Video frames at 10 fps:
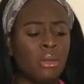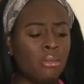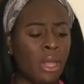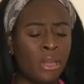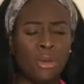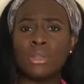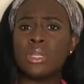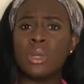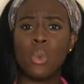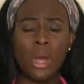like
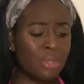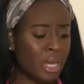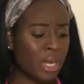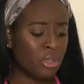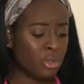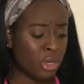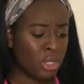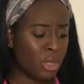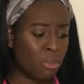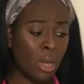nursing websites or
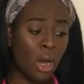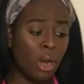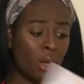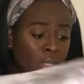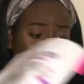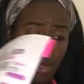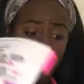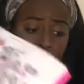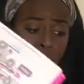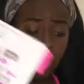nursing blogs, like where
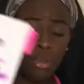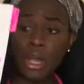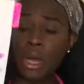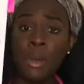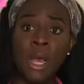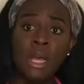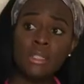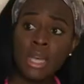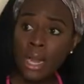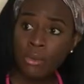you can pick up
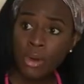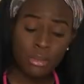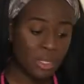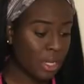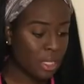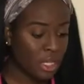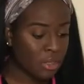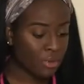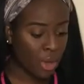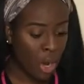diagrams like this
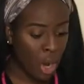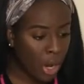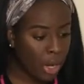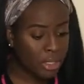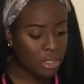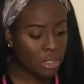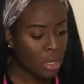of the heart.